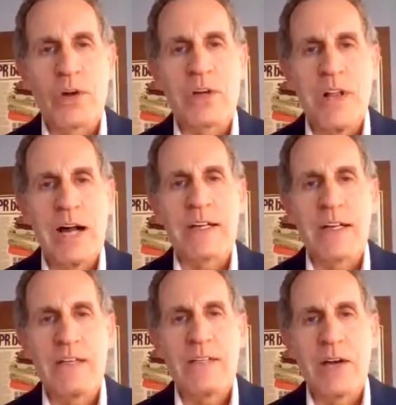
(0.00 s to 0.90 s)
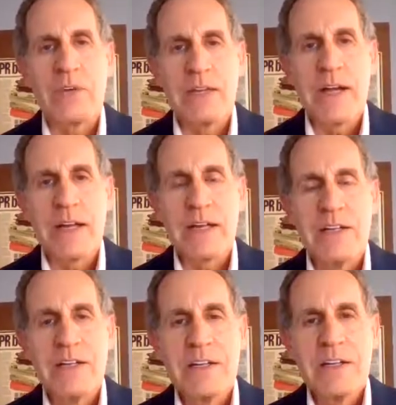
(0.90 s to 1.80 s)
o'clock every day,
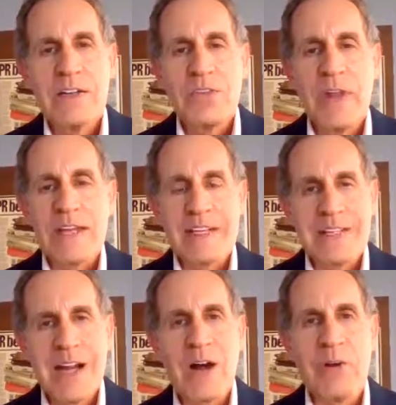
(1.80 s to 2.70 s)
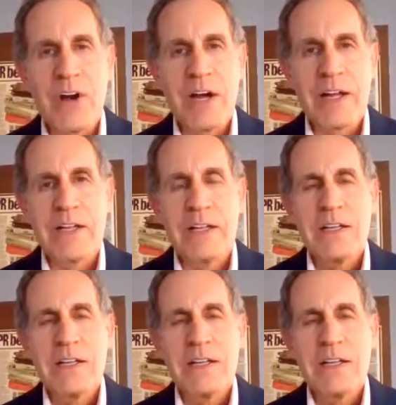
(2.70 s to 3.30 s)
so they can count on it.